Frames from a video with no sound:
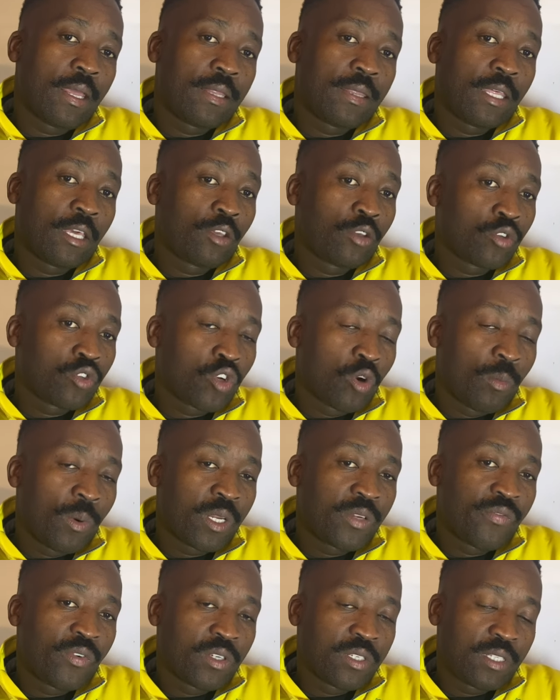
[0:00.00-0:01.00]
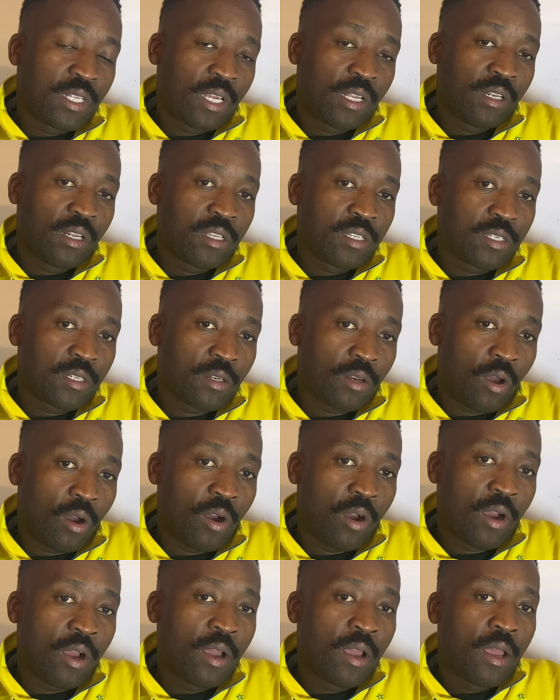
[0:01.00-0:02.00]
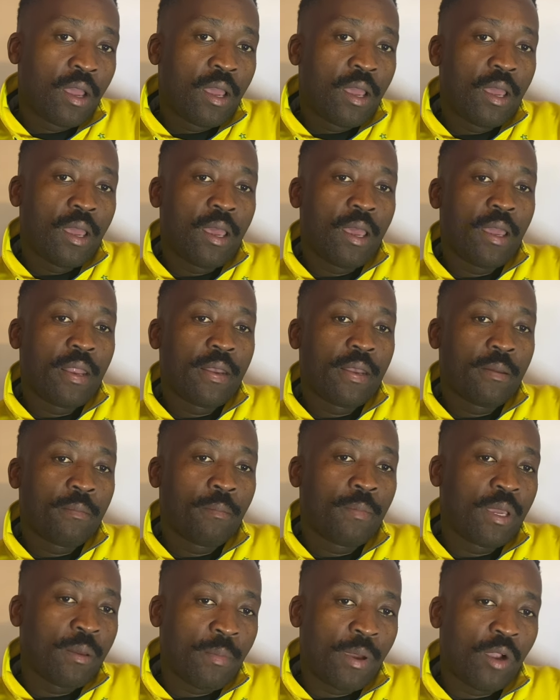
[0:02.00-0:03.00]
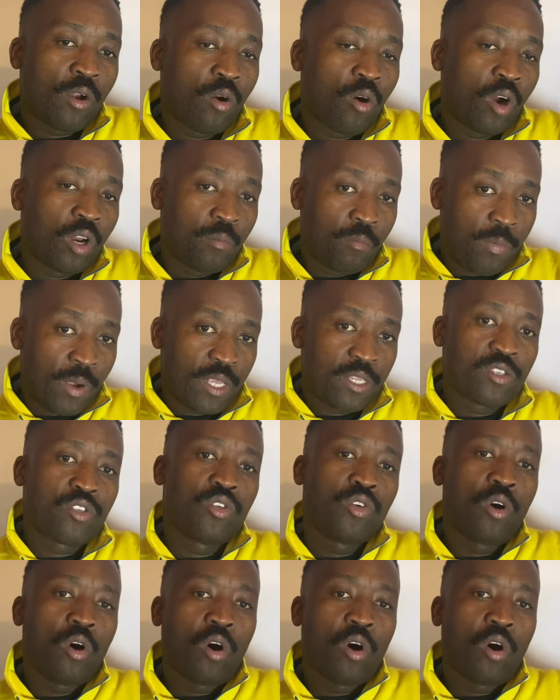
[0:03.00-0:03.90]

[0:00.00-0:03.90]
thank you so much for staying this long, and may my God bless you